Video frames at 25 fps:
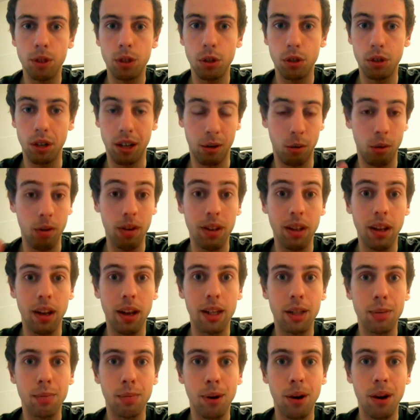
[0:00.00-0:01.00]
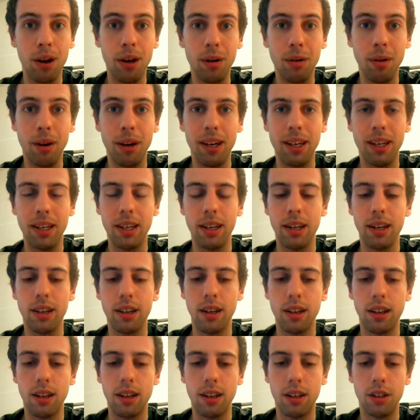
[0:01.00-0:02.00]
So I was like, well, then let's party, right?
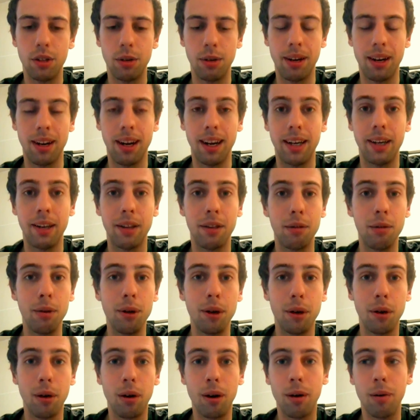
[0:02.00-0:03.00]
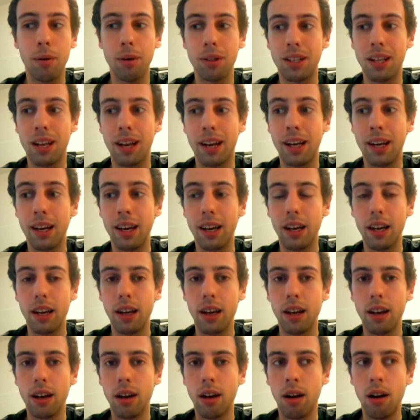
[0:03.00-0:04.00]
So at like 3 o'clock, I was like,
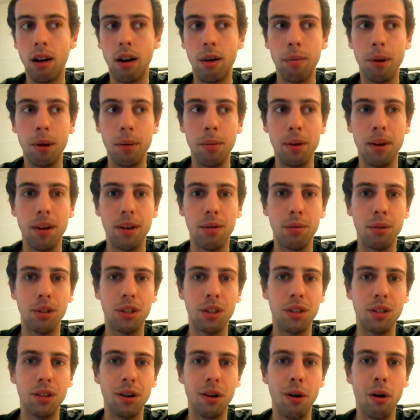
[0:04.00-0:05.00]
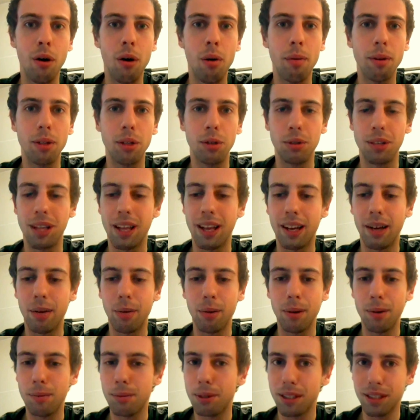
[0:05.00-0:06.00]
oh, maybe we should go home. And she was like,
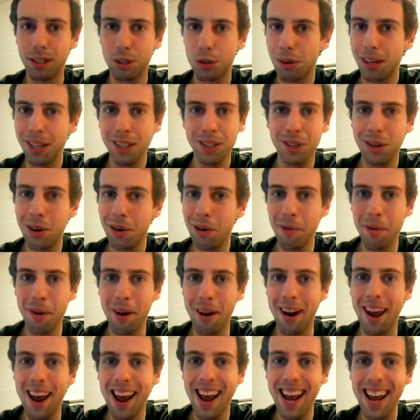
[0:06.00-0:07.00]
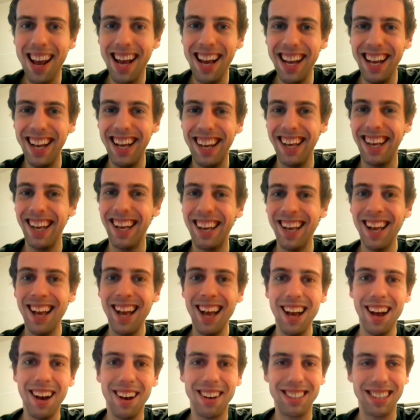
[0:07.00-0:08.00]
well, but the trains don't run.
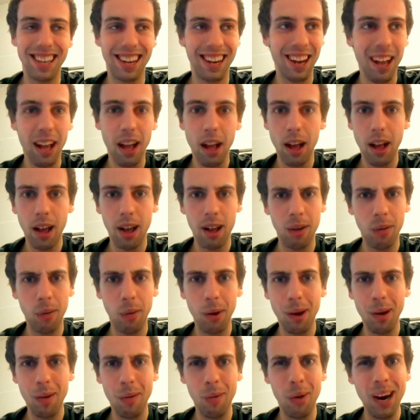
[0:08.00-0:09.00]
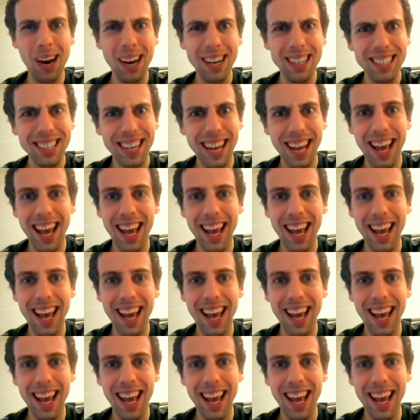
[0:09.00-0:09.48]
I was like, what?